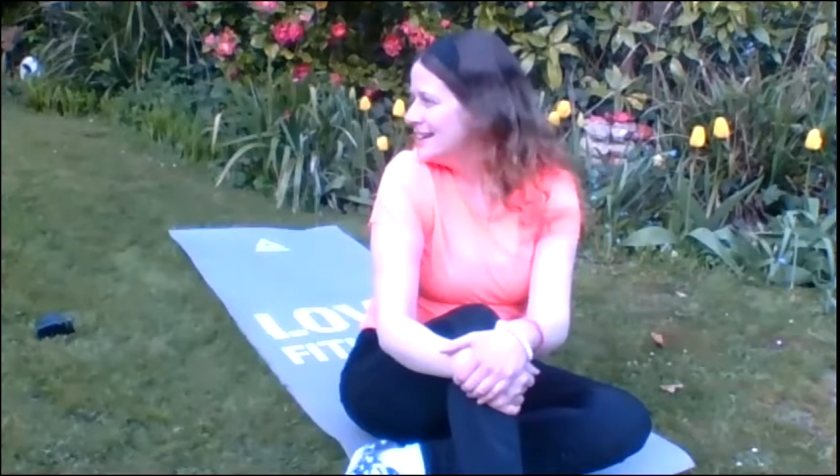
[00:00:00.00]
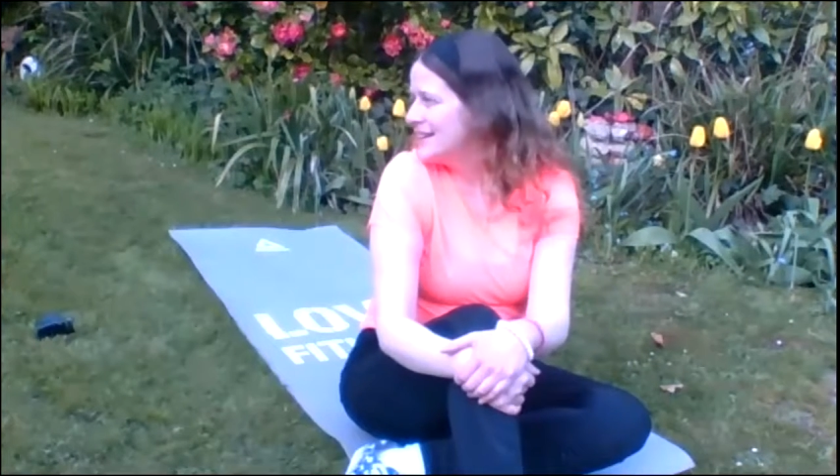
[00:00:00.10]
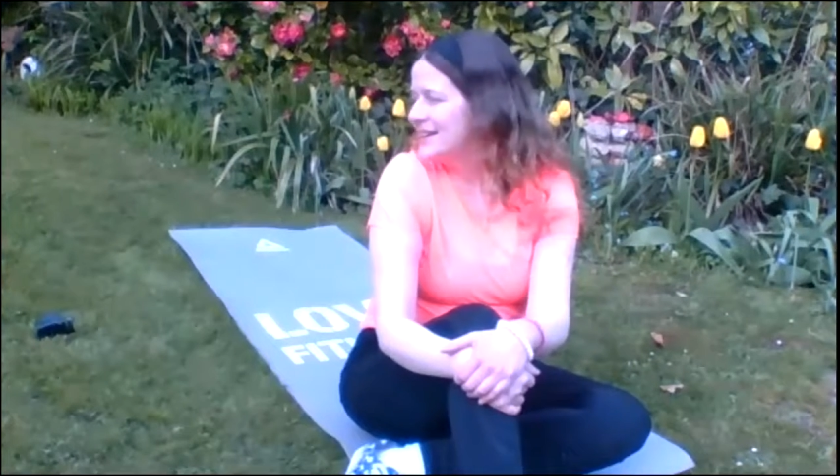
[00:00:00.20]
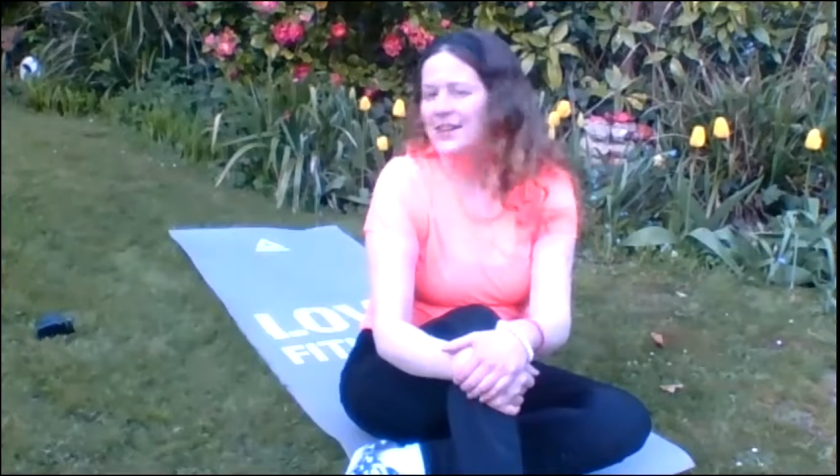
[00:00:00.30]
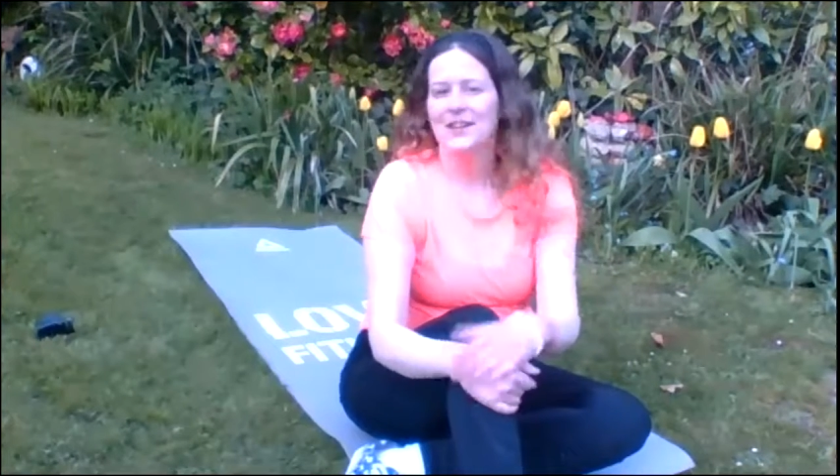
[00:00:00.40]

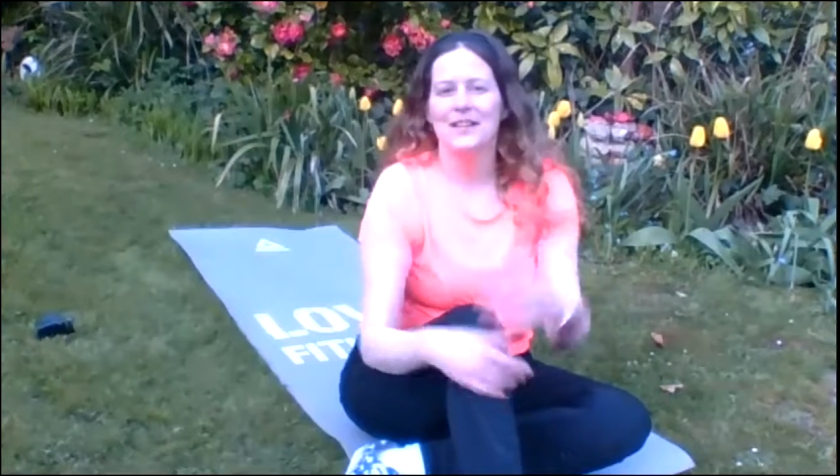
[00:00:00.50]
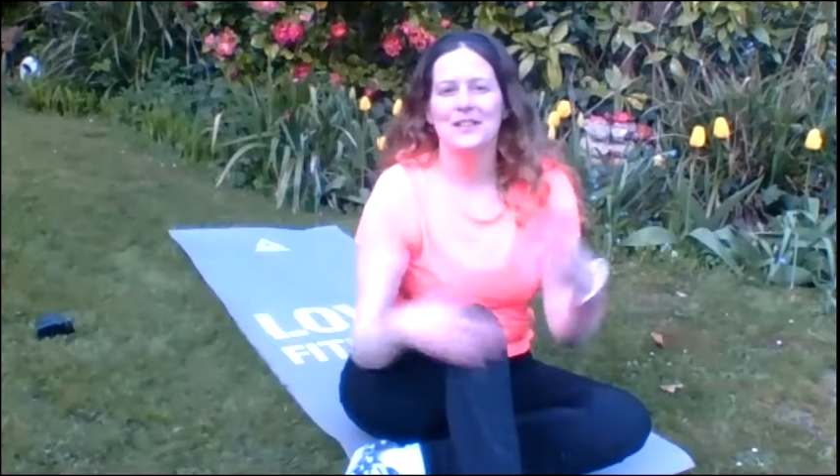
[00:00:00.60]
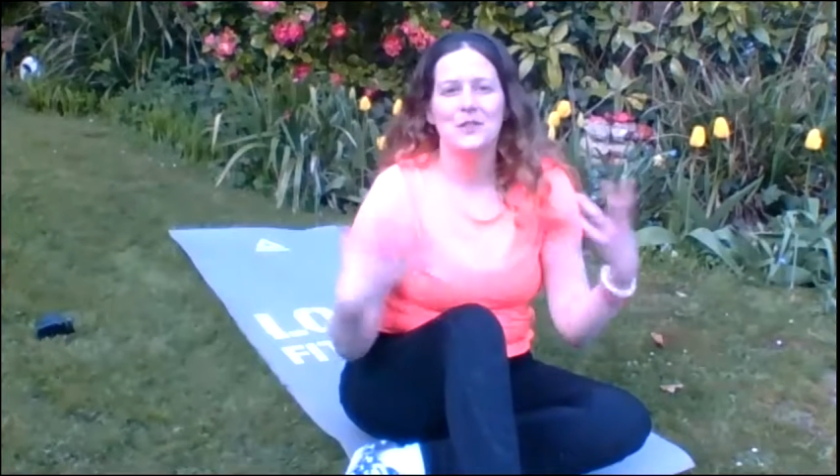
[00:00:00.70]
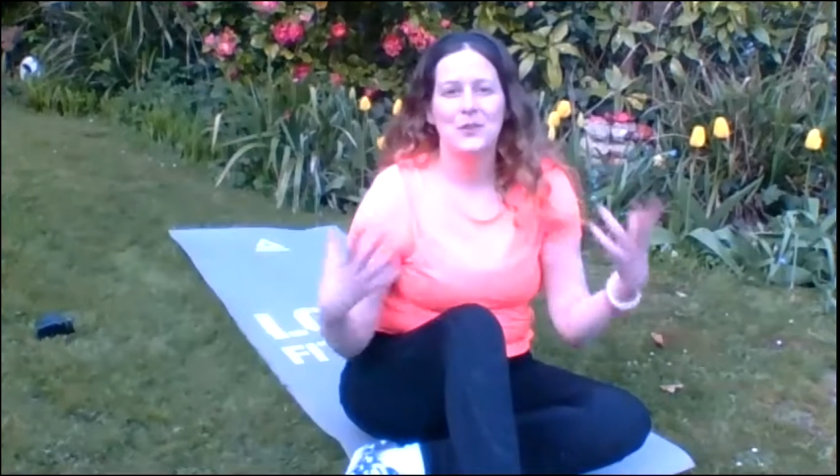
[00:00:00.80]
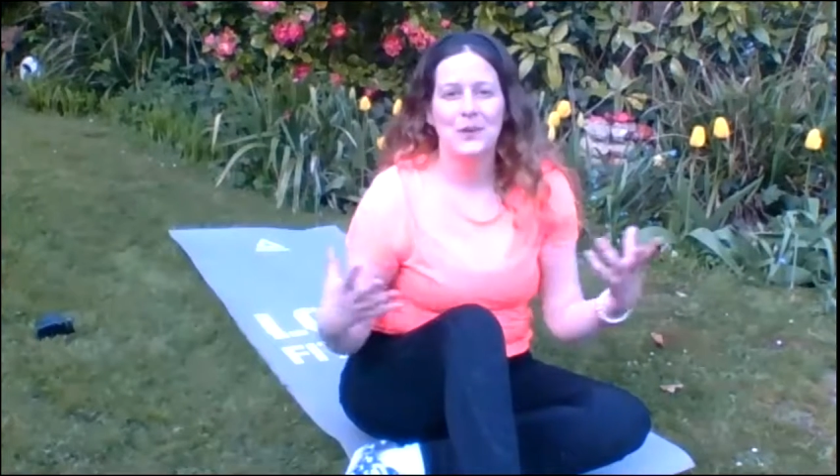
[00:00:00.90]
you know,
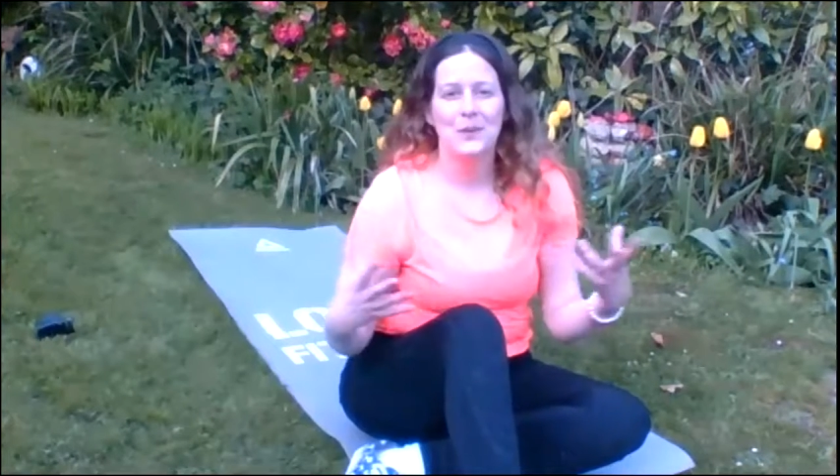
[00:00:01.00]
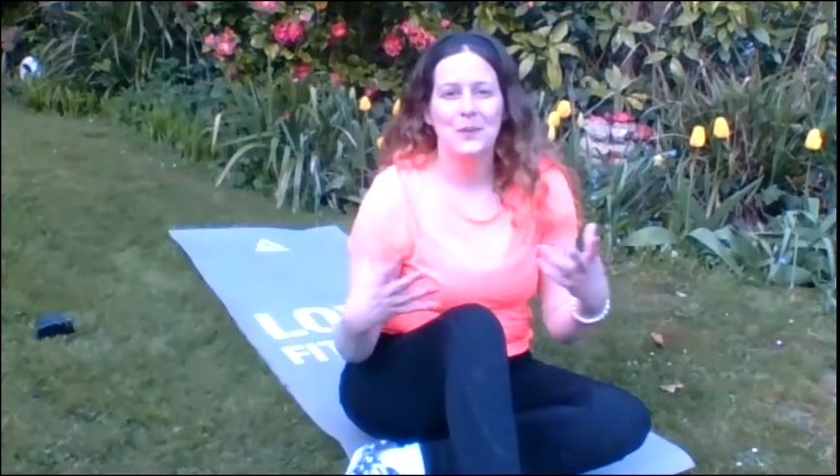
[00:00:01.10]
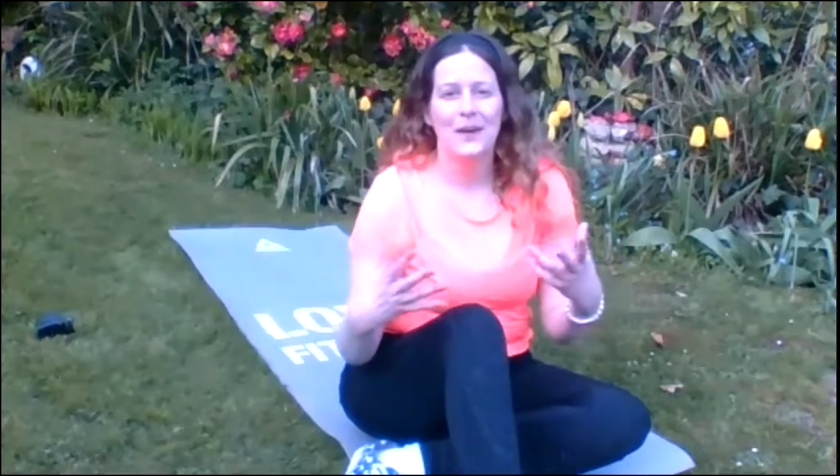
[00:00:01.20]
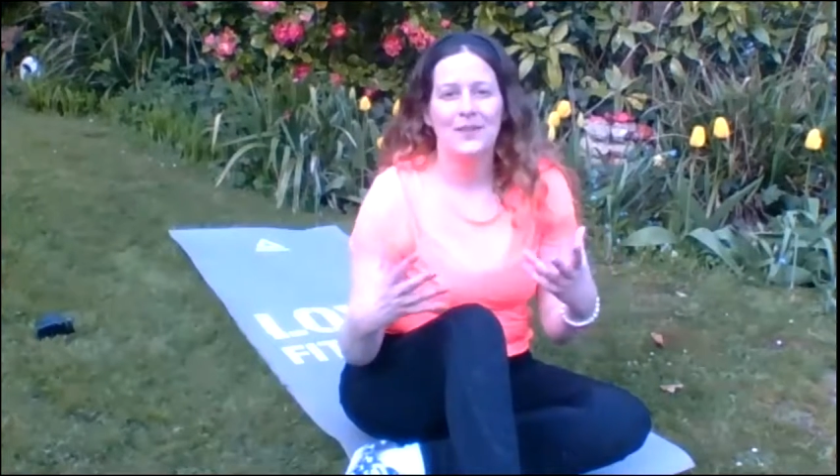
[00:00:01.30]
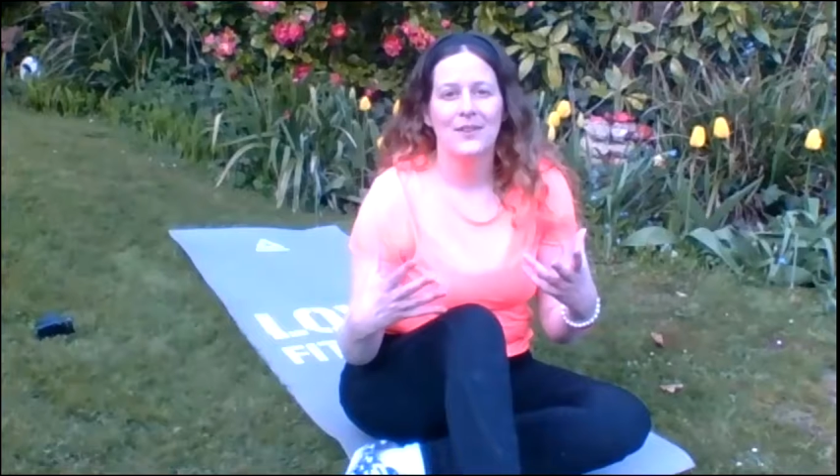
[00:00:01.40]
enjoy the
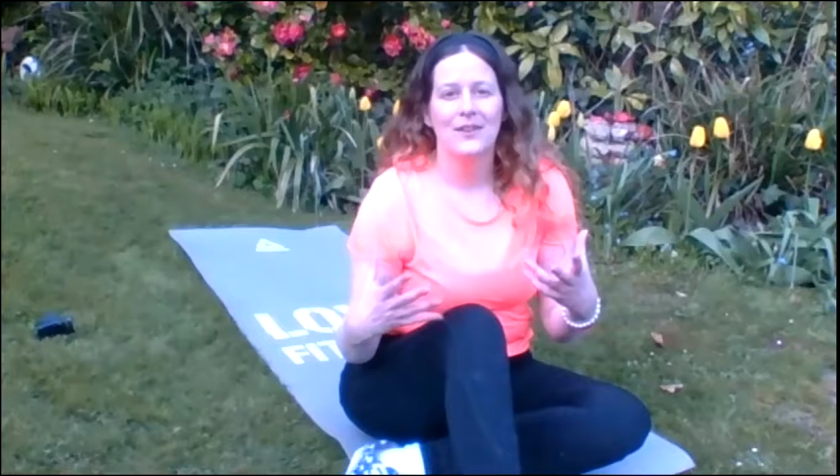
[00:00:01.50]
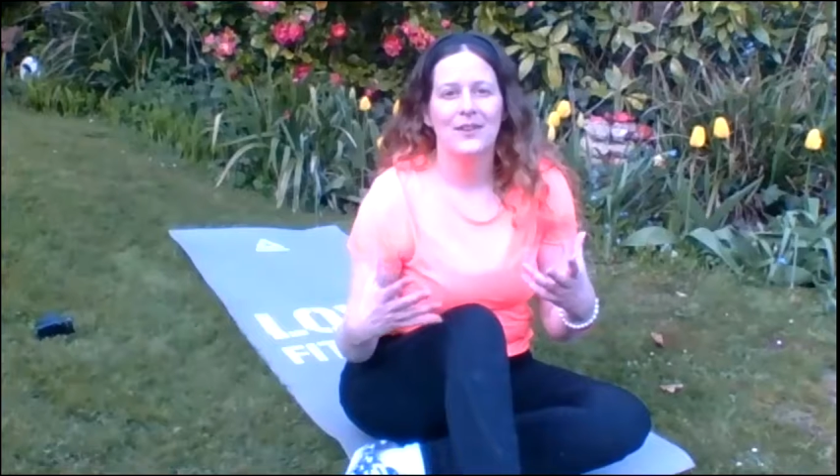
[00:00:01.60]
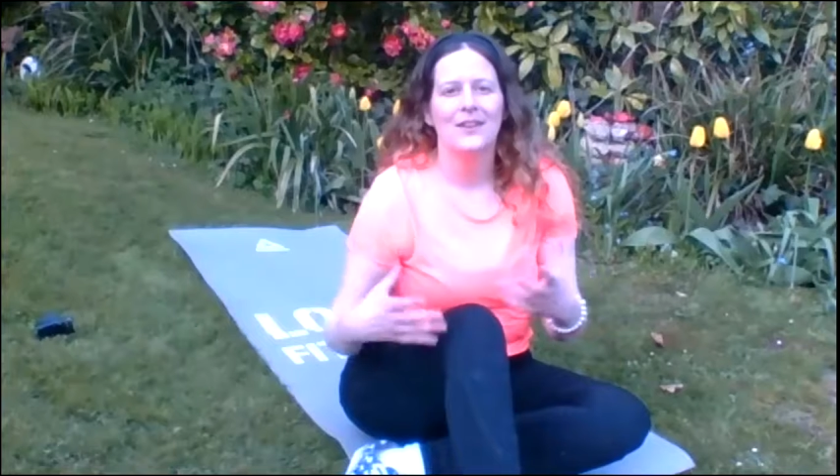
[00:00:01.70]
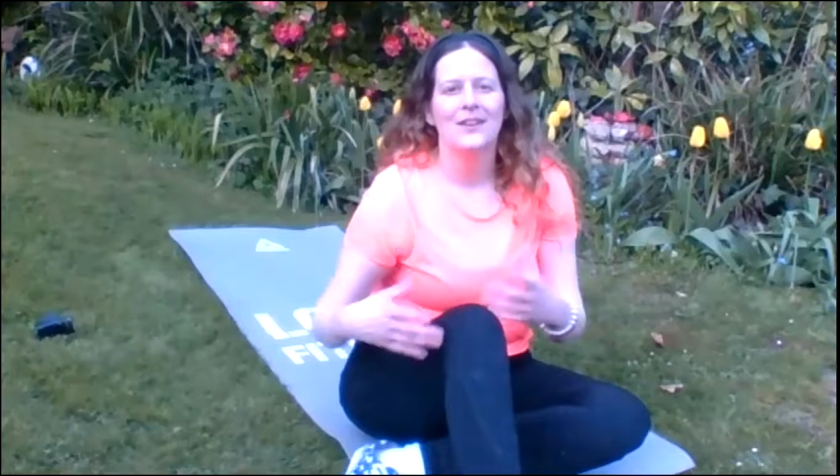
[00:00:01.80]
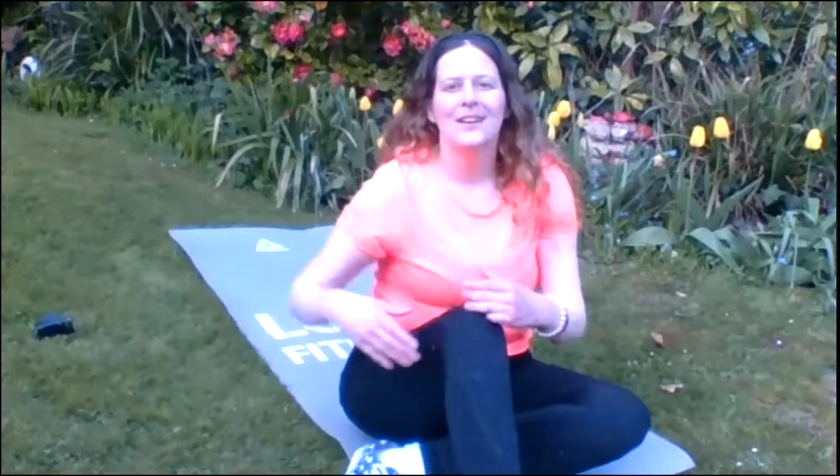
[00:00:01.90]
weather,